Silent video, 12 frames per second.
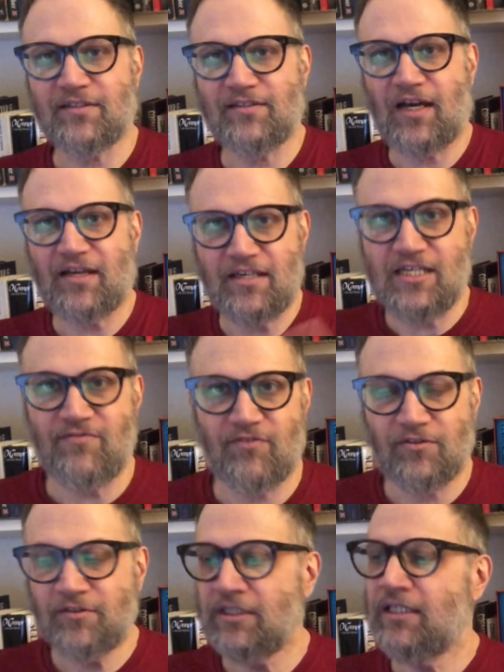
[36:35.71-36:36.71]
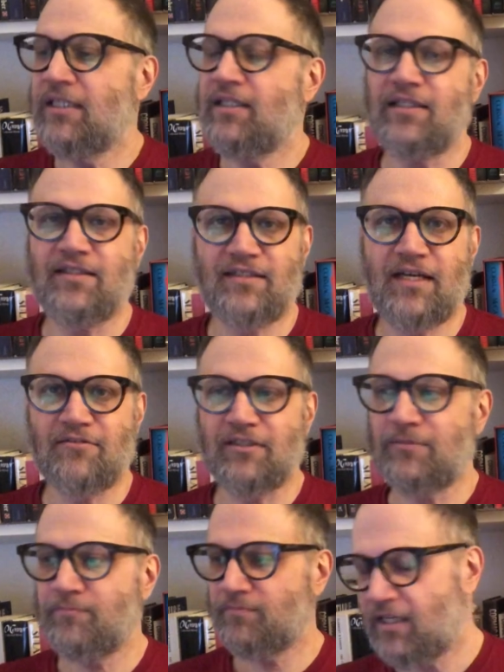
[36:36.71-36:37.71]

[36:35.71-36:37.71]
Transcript: is not evil, etc.